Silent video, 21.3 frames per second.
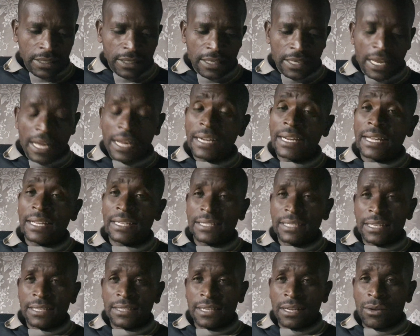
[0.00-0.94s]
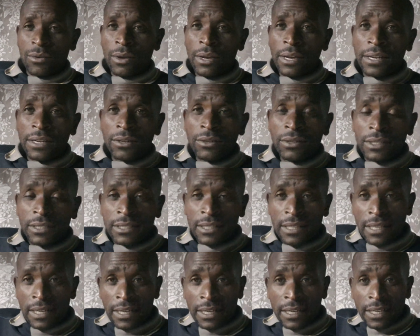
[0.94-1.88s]
learner has acquired knowledge,
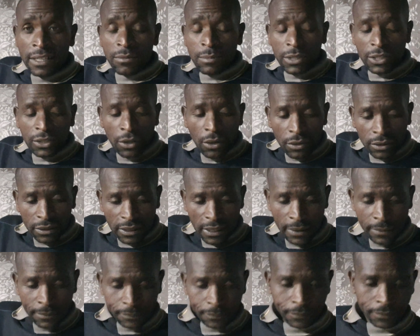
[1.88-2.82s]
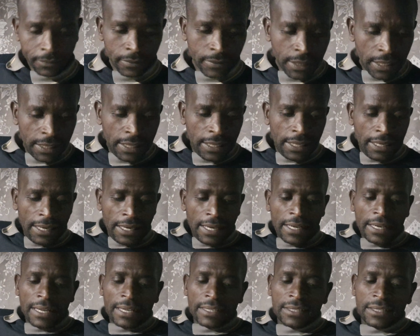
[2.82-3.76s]
the learner has been taught. An